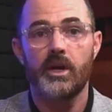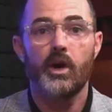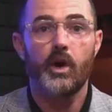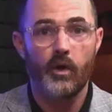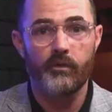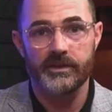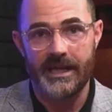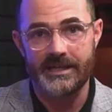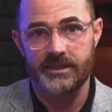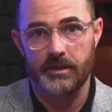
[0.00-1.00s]
over the
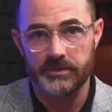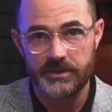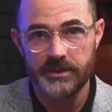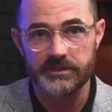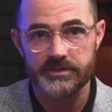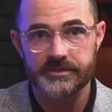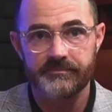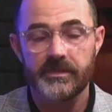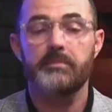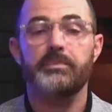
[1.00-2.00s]
last couple of years,
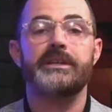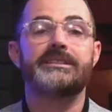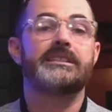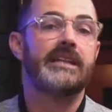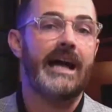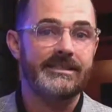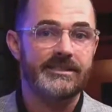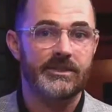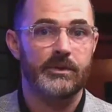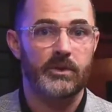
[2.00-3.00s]
plus
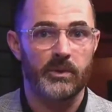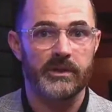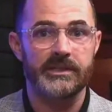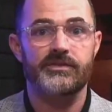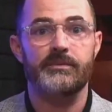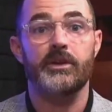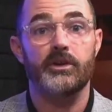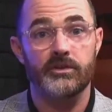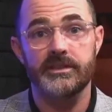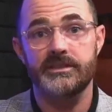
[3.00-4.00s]
classic recordings from the
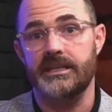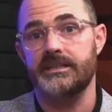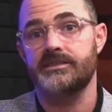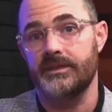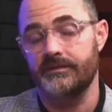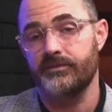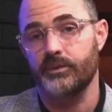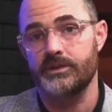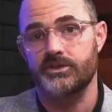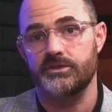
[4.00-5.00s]
early days of
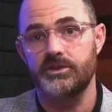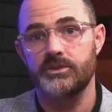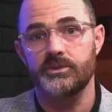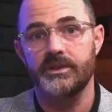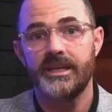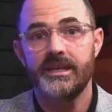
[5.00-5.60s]
Influential You